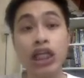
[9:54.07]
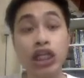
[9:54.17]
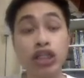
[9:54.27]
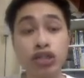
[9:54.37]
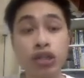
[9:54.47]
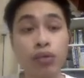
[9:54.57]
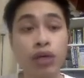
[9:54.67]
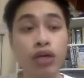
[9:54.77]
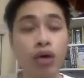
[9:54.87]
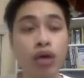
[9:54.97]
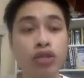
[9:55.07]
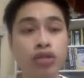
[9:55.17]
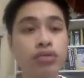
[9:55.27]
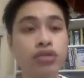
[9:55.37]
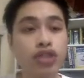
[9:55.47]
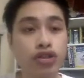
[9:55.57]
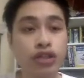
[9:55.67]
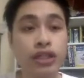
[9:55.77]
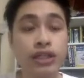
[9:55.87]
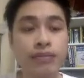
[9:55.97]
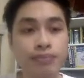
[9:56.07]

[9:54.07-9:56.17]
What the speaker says: industry, we go on to Screener.